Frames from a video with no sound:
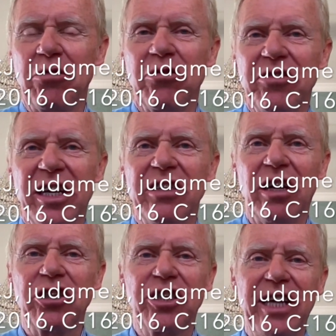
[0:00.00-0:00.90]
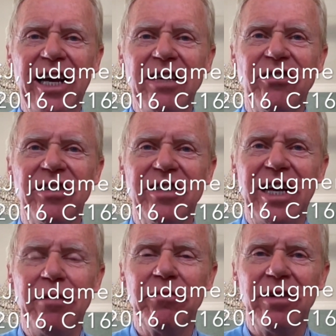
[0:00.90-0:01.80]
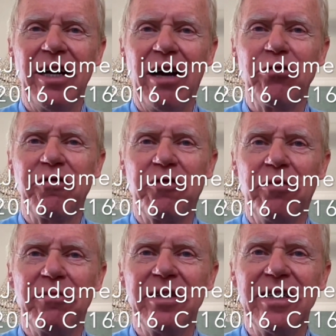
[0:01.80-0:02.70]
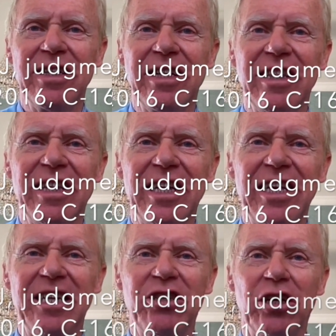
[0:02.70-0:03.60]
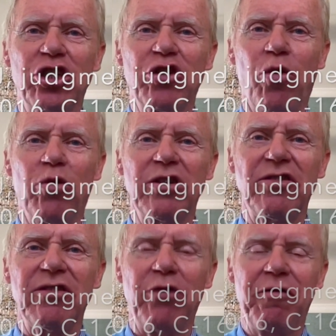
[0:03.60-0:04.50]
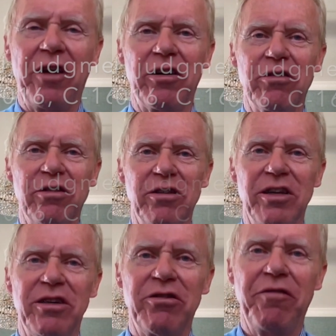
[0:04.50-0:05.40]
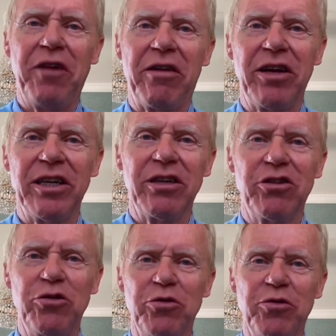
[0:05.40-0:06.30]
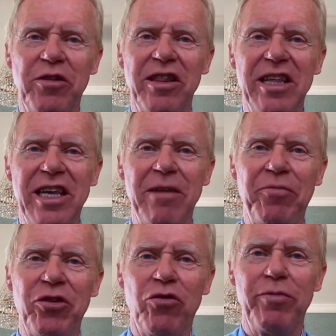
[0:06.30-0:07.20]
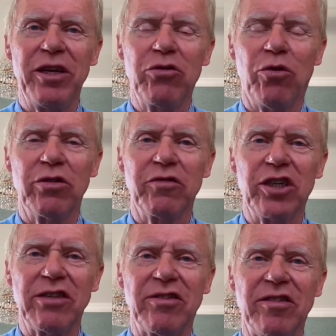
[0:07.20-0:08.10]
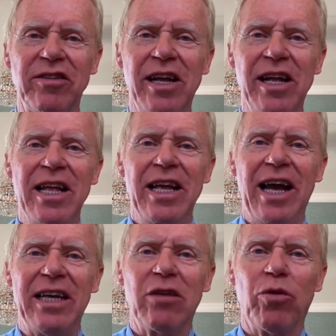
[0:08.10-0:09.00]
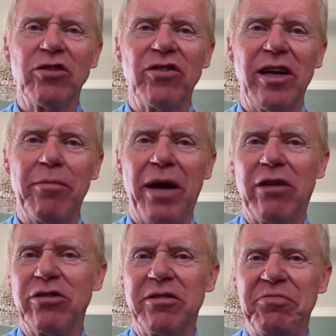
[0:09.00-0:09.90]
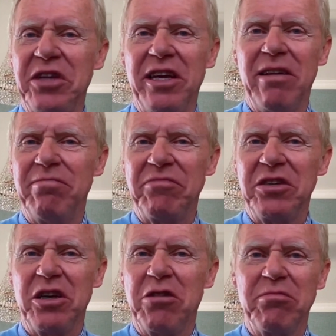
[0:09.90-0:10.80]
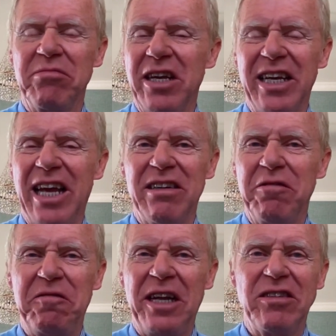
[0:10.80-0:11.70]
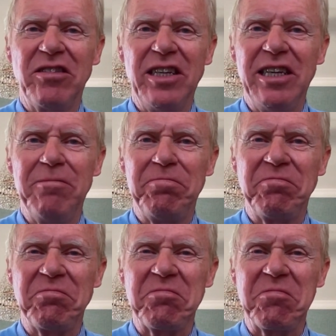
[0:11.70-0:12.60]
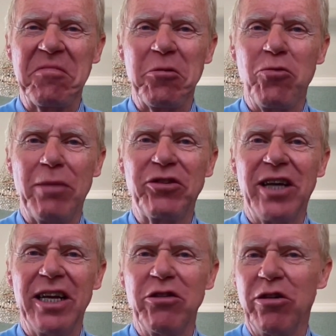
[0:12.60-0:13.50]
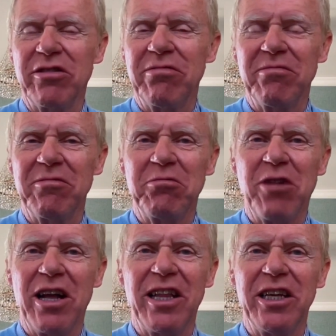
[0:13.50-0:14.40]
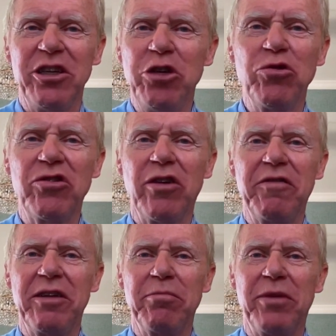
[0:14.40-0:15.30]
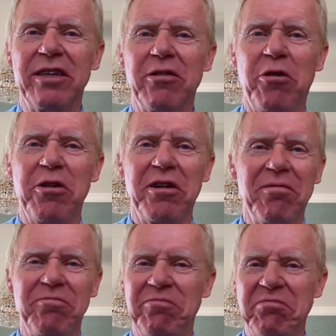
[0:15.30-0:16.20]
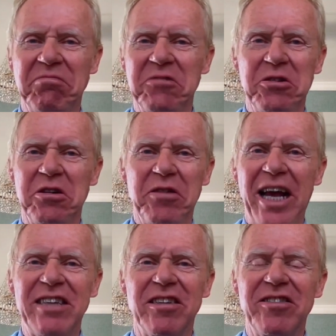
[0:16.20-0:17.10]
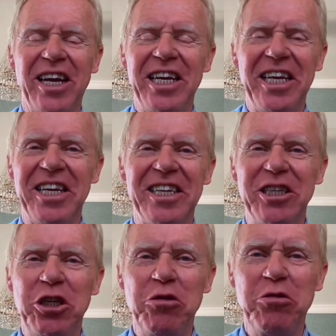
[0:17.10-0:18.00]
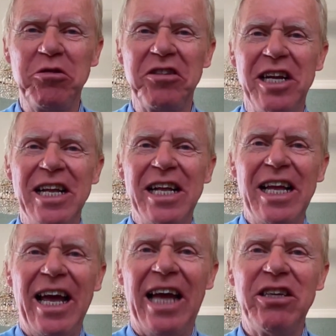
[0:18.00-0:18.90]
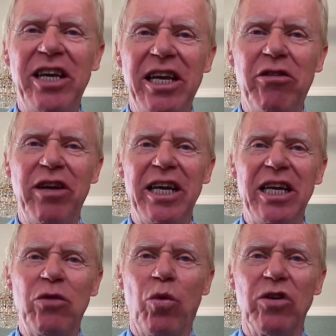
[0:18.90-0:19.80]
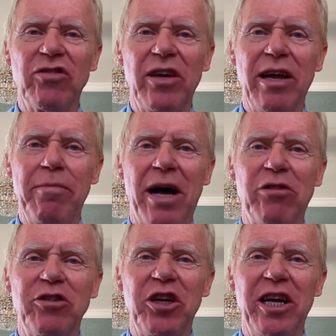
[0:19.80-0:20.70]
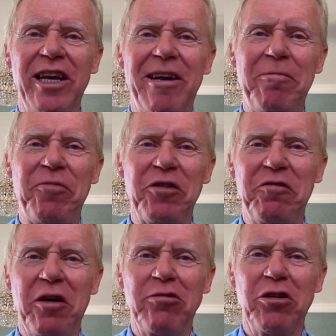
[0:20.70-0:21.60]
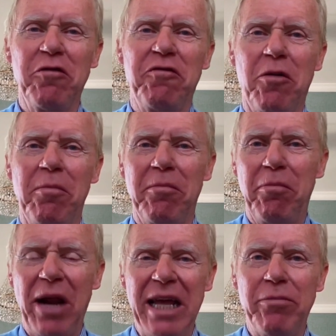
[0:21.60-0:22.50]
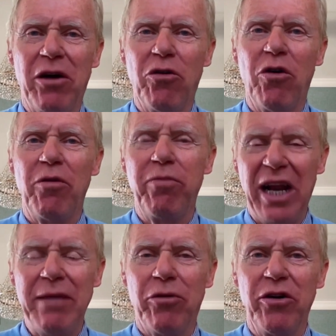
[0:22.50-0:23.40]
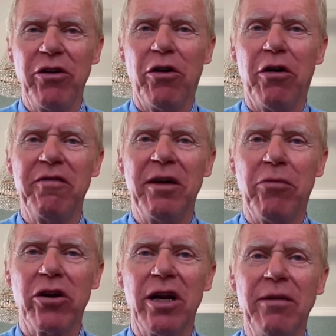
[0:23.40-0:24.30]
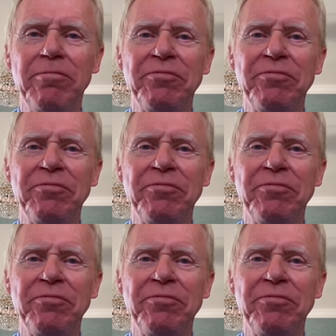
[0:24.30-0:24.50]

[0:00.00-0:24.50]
to say, a Dutch case. It came out from the Dutch courts, referring to the European Court of Justice. And it was about, again, a fancy website, not rather news-driven, but on, entertaining news. And here it was about a photo from Playboy of a model,